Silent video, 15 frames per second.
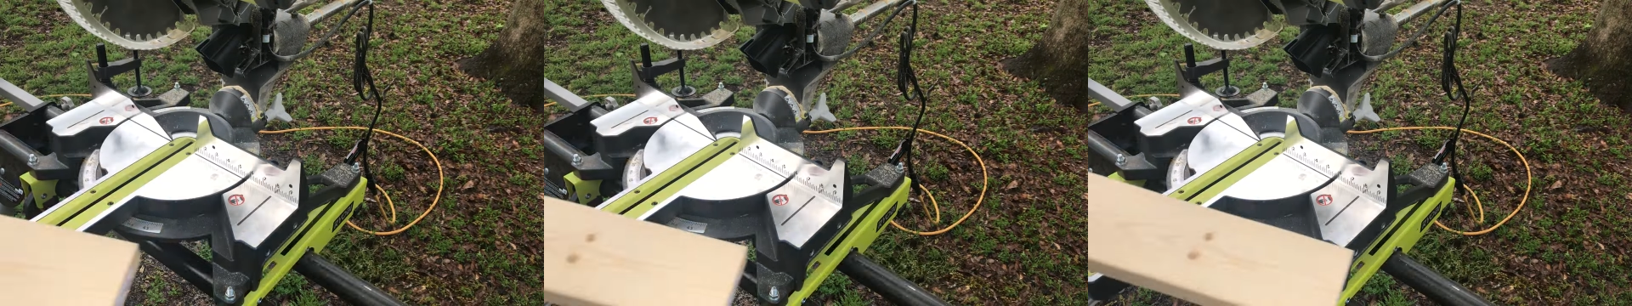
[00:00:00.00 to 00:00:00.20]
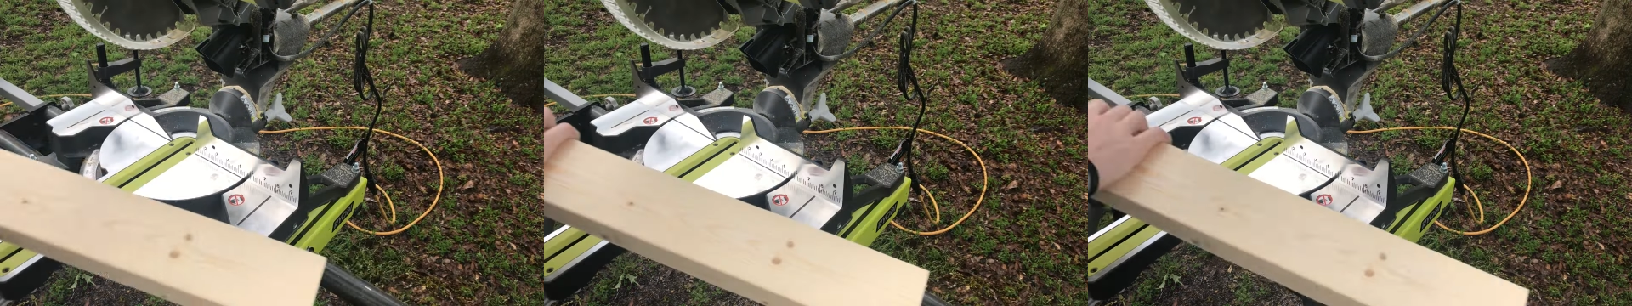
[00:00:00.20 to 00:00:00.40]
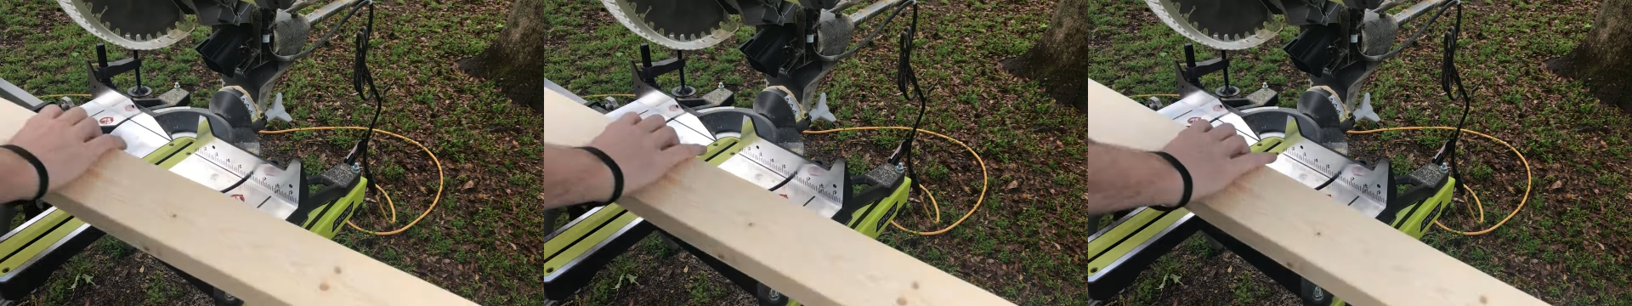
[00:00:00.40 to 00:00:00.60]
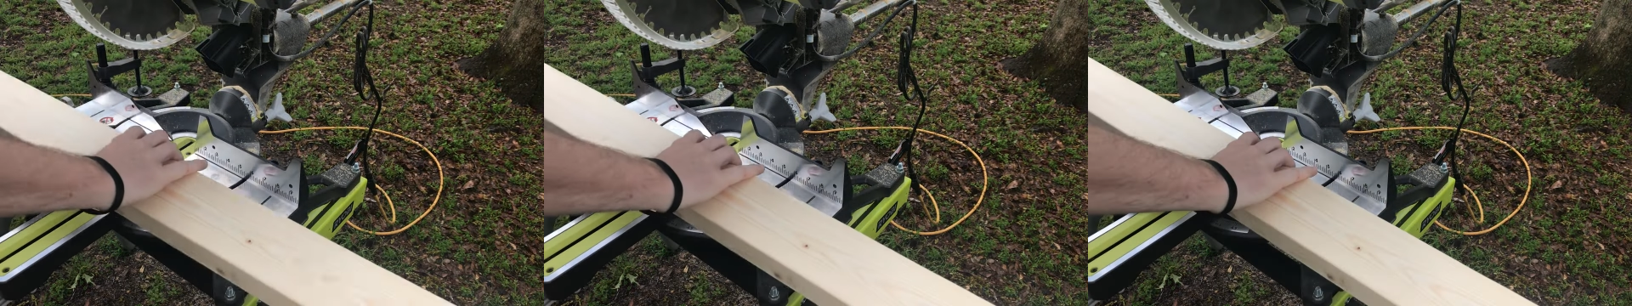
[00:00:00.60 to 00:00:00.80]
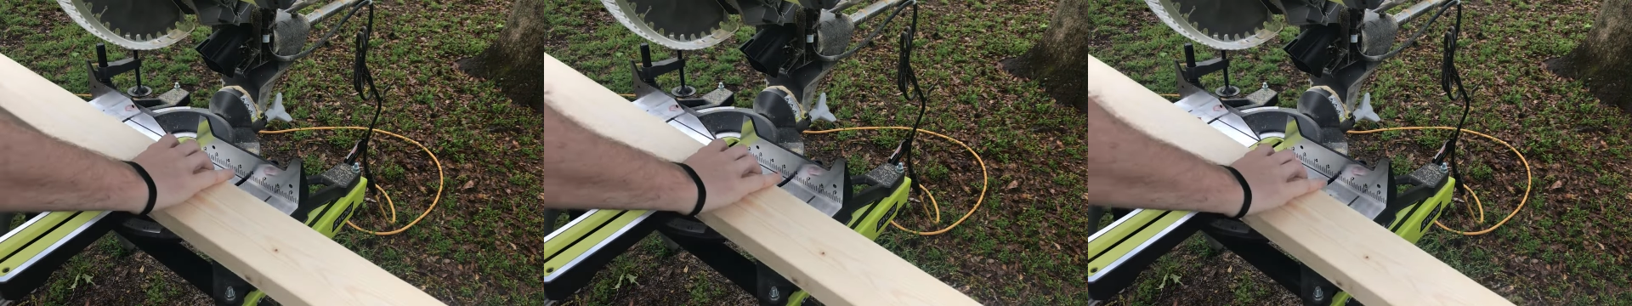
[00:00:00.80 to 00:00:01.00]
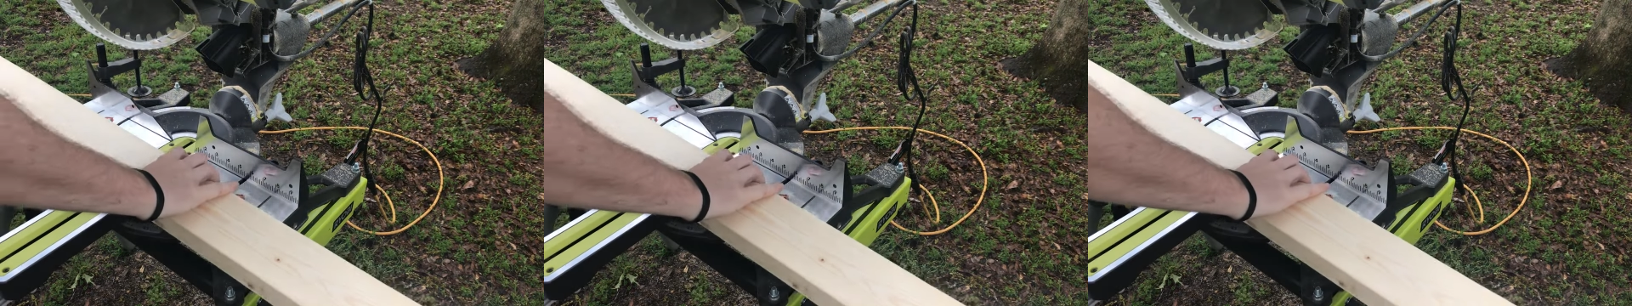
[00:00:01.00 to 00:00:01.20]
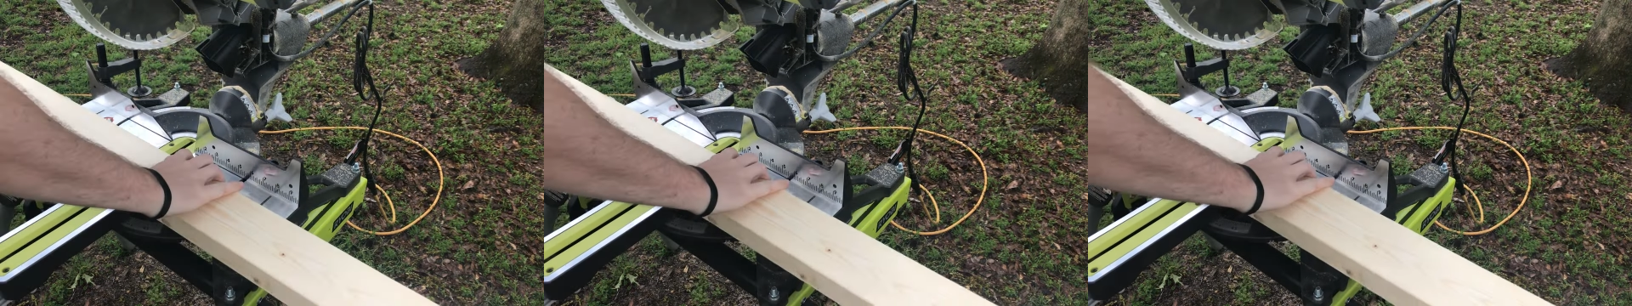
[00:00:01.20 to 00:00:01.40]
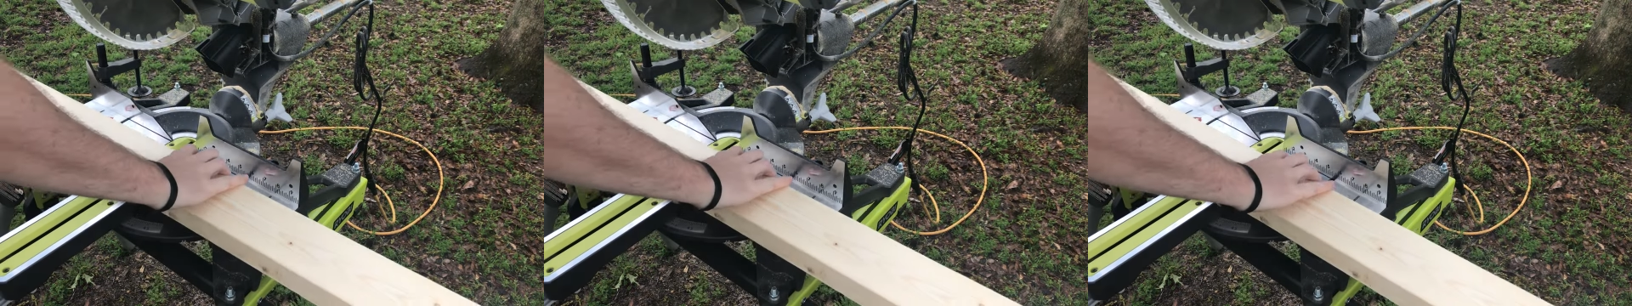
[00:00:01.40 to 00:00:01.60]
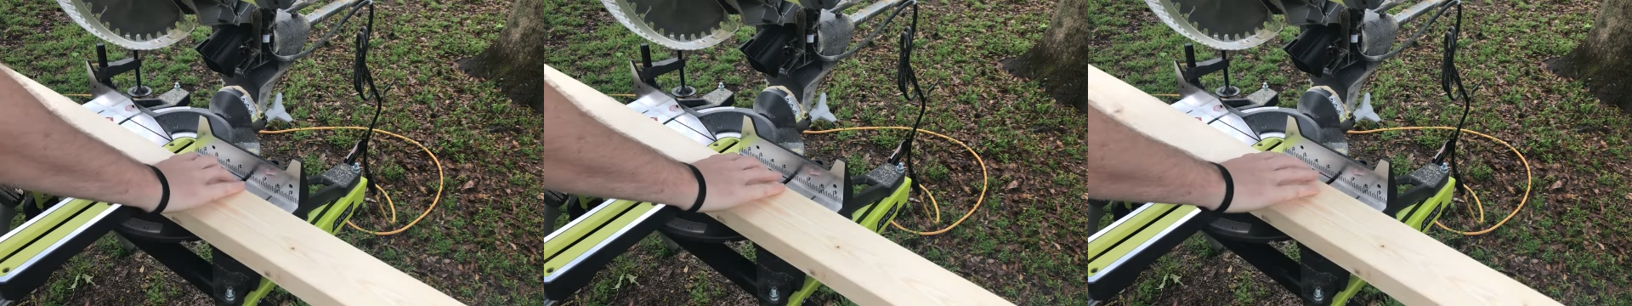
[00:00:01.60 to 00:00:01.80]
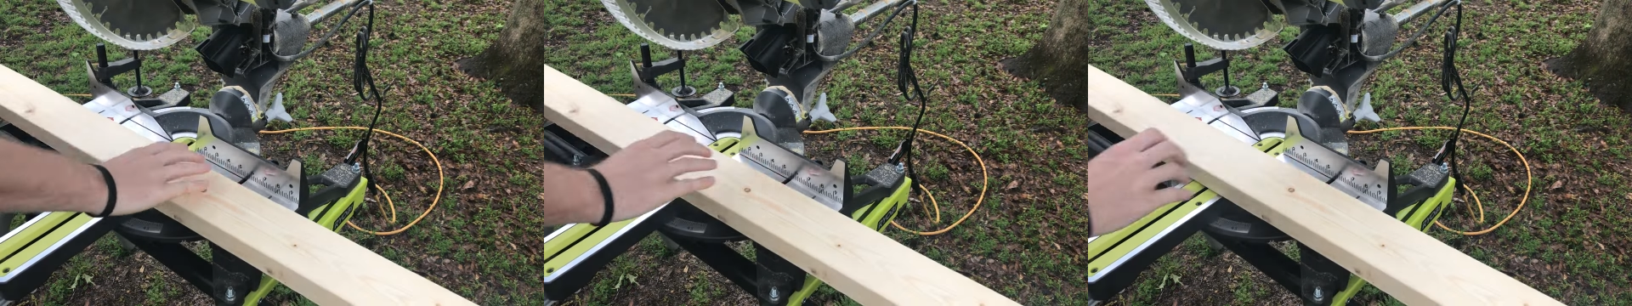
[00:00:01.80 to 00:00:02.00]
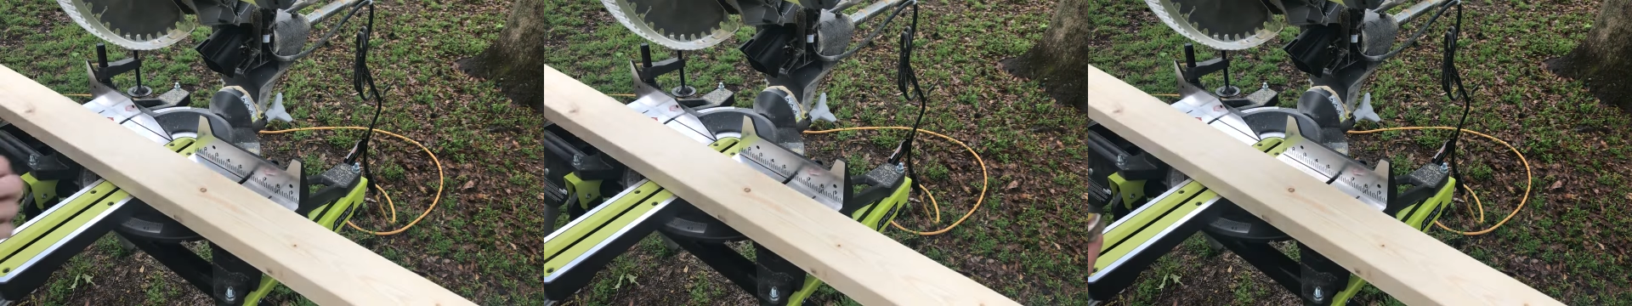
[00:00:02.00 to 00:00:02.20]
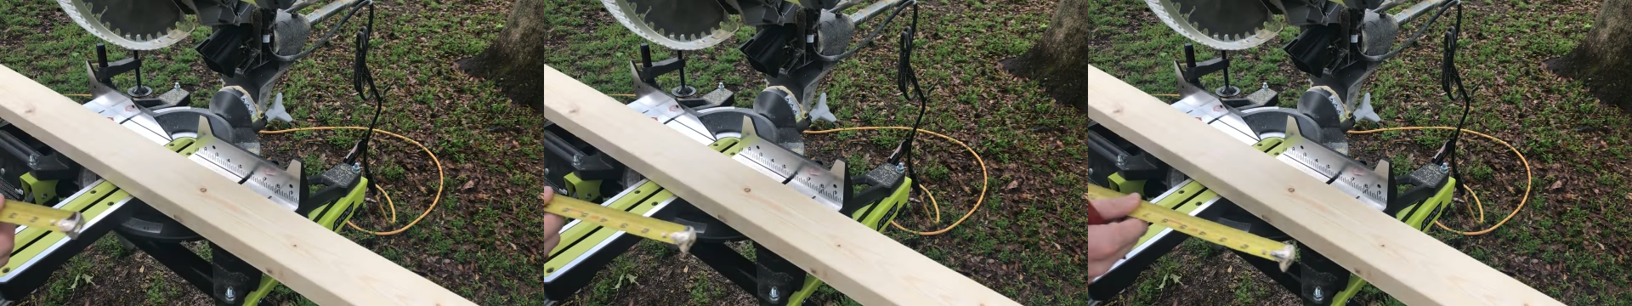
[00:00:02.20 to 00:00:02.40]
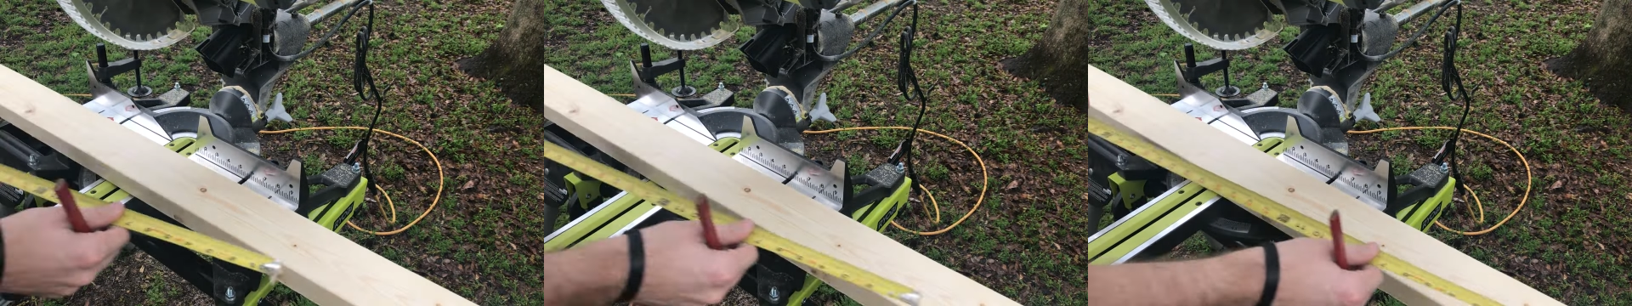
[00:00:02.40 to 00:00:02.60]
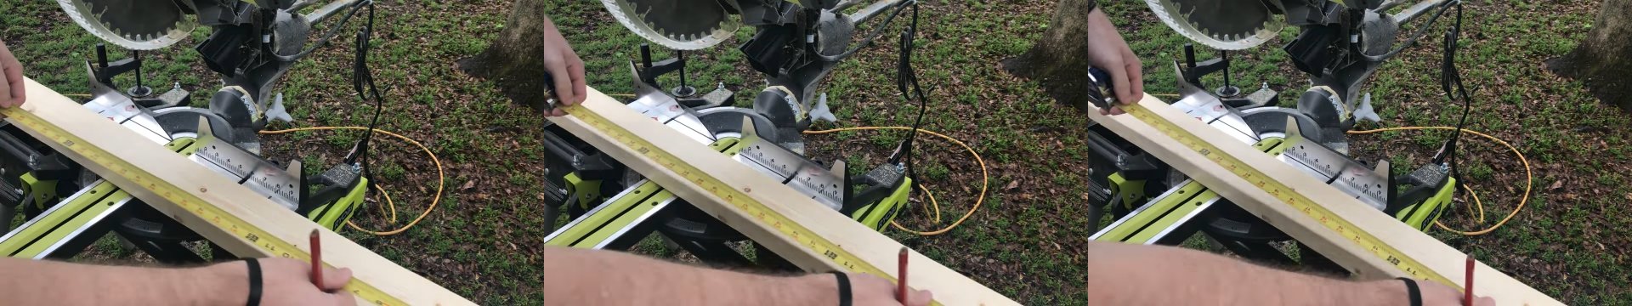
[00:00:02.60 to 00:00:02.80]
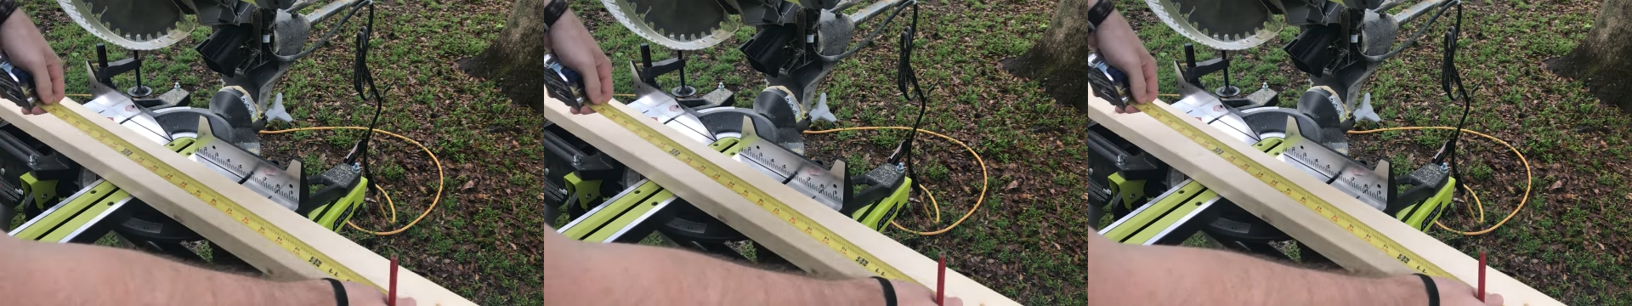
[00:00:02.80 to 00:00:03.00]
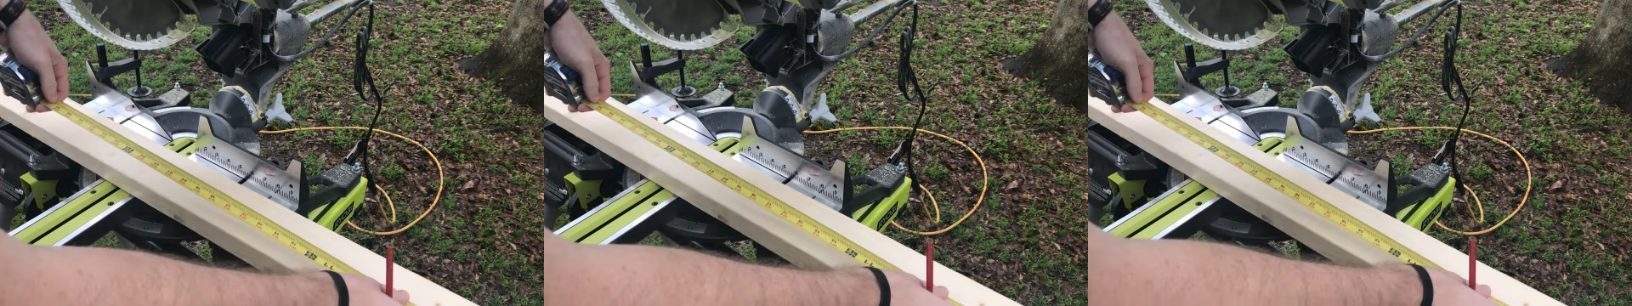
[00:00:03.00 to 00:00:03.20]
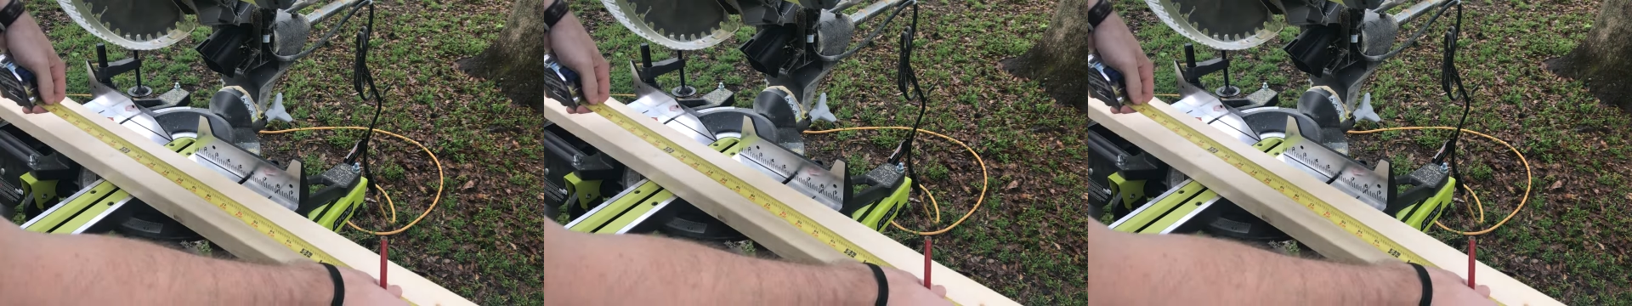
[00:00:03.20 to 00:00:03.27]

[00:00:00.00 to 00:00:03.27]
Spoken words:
Nobody's mouth can be seen.